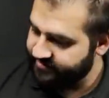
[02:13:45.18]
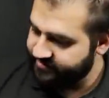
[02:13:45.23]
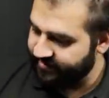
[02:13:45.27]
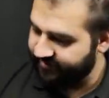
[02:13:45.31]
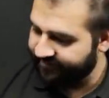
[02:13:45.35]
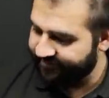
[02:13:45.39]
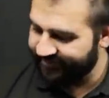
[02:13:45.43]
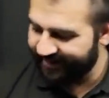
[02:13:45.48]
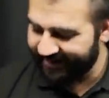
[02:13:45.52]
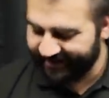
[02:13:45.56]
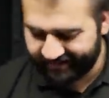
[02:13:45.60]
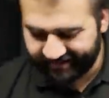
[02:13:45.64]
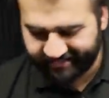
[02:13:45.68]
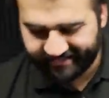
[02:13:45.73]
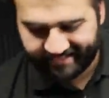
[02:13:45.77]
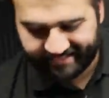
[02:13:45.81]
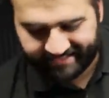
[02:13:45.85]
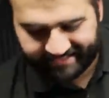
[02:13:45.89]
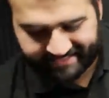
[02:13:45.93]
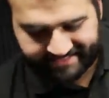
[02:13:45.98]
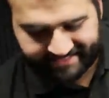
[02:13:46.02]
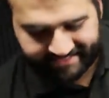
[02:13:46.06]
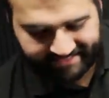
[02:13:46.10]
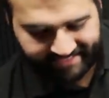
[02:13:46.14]
Because I think I
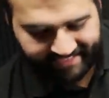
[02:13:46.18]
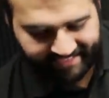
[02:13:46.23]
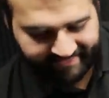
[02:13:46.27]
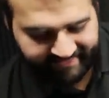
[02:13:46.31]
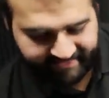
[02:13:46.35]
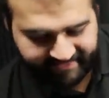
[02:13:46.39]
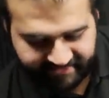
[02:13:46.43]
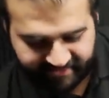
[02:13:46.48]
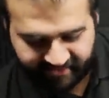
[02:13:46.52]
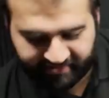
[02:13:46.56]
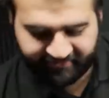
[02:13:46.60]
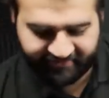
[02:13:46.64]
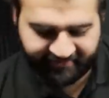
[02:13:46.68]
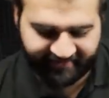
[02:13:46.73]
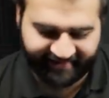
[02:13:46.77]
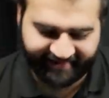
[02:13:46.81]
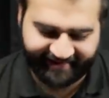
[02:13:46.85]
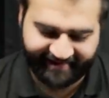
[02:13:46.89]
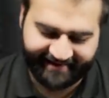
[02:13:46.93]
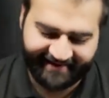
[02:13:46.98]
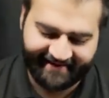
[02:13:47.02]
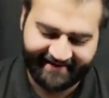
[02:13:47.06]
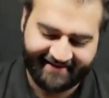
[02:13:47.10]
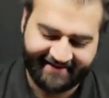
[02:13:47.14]
need to get this off
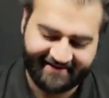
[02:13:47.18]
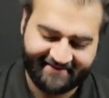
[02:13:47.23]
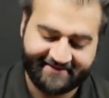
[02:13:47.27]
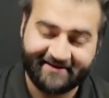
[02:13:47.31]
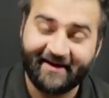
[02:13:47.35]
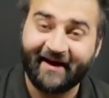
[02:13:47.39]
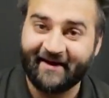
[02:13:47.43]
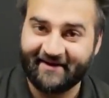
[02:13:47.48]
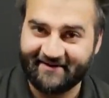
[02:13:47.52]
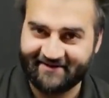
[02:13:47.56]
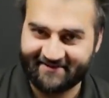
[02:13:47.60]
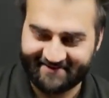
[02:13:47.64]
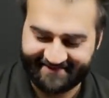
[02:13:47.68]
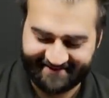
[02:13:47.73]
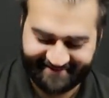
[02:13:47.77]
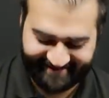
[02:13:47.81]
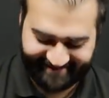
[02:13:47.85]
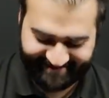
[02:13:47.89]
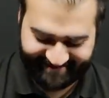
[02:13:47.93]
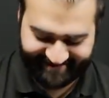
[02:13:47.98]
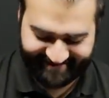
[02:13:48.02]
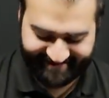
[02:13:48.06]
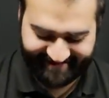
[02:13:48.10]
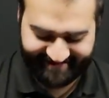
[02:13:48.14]
here. So,
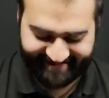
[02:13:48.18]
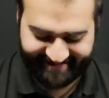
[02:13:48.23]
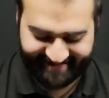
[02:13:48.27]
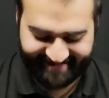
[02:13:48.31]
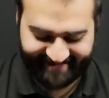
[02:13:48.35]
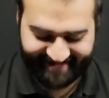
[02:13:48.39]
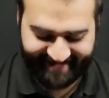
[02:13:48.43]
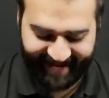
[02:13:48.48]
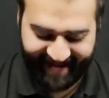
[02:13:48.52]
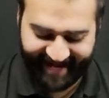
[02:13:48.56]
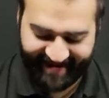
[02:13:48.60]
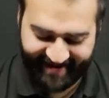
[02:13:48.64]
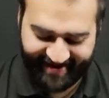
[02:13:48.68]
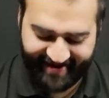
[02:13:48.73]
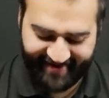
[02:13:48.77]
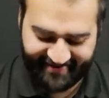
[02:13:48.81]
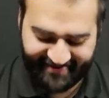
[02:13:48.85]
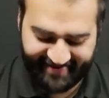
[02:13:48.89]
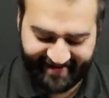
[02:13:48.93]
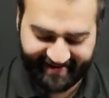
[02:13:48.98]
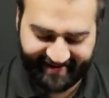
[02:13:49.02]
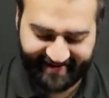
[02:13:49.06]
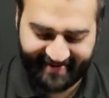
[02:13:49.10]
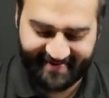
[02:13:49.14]
and I
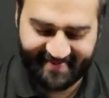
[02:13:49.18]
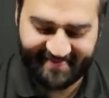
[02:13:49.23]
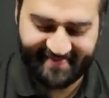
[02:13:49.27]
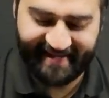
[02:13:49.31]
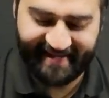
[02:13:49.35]
reckon I'll